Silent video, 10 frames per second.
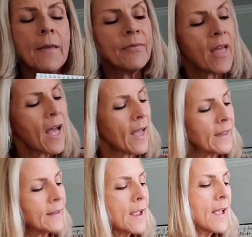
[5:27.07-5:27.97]
And
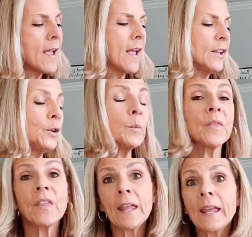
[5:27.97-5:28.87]
then you
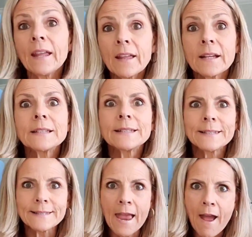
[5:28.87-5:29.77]
would think
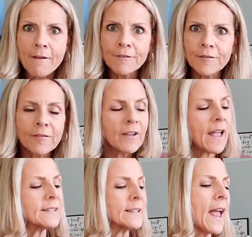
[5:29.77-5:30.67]
staff
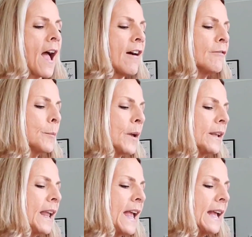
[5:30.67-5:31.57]
has an F,
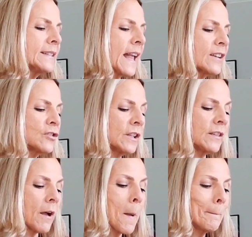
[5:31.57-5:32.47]
but it's
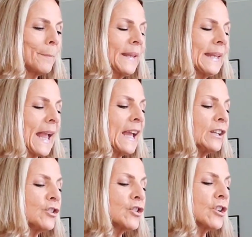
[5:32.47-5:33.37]
actually the
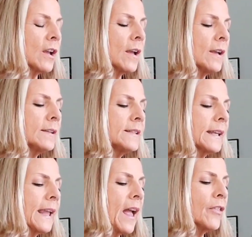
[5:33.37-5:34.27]
PH
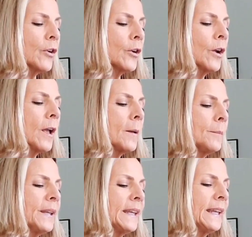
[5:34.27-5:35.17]
together.
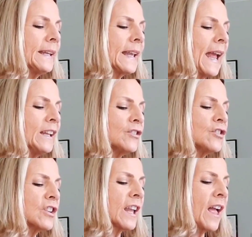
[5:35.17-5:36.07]
P and
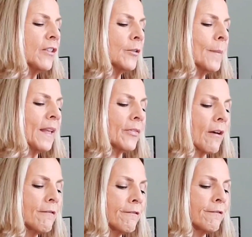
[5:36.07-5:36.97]
H together make
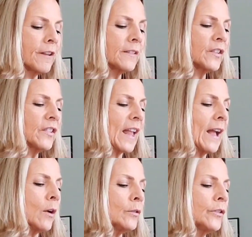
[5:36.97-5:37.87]
the
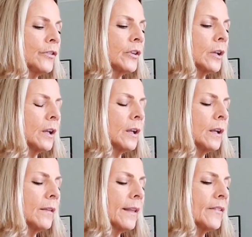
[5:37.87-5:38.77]
sound.
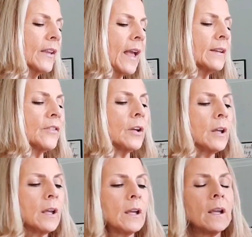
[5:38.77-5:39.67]
That's kind of
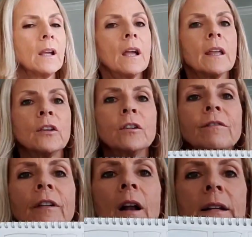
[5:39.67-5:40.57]
a, a good
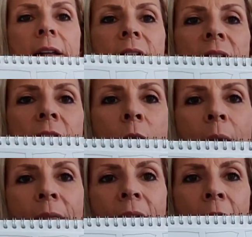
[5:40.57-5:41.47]
phonics skill
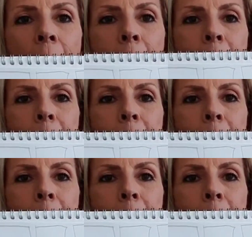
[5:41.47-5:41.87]
right there.